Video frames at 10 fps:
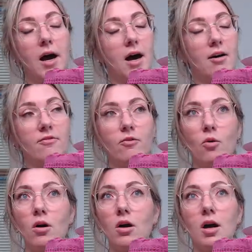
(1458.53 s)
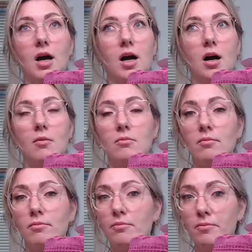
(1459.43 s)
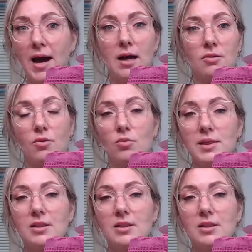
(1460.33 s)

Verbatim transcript: uh, for um, bathrobes.